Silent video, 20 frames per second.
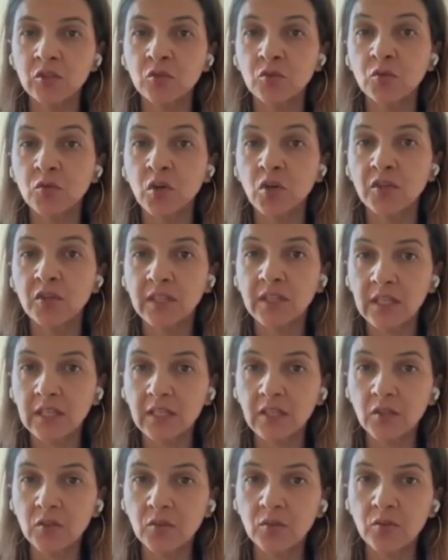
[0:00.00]
to
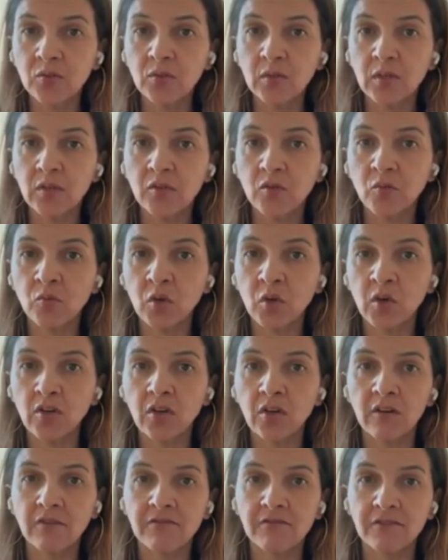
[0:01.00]
continue the work
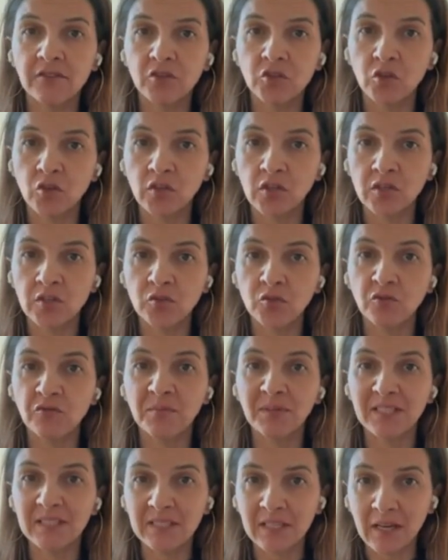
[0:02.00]
of journalists
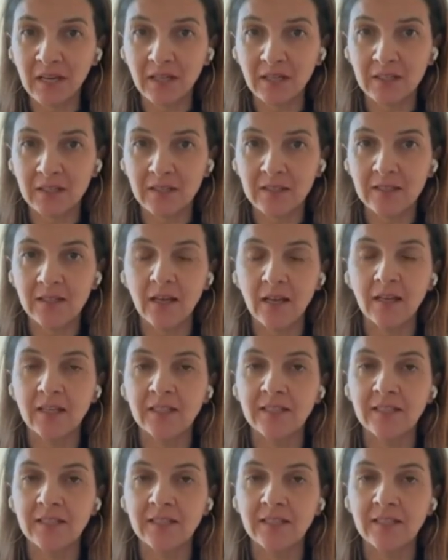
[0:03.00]
who've been silenced